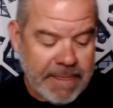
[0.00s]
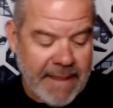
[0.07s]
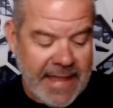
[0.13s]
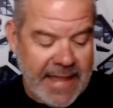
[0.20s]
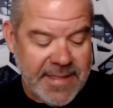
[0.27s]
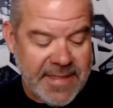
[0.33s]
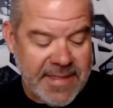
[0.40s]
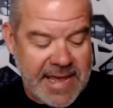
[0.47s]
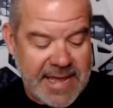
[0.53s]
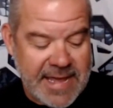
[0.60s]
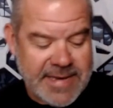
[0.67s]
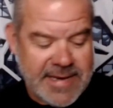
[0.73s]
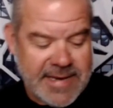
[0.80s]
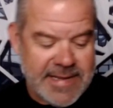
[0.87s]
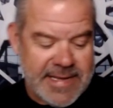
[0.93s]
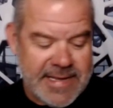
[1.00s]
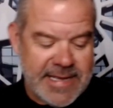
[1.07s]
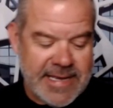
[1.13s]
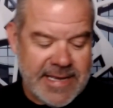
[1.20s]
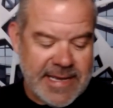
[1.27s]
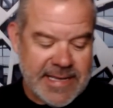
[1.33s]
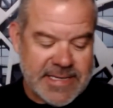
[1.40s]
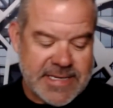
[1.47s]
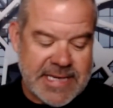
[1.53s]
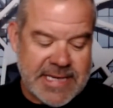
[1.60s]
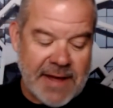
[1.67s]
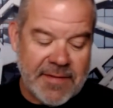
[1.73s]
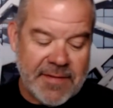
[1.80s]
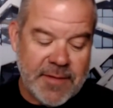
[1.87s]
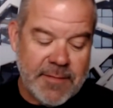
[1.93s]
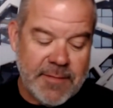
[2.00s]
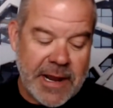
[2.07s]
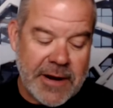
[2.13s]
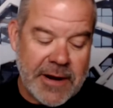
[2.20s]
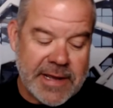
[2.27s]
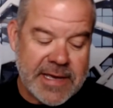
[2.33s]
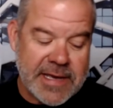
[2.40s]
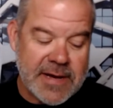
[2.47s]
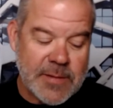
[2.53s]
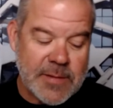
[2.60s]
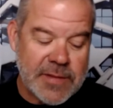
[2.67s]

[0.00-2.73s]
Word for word: And then in South America,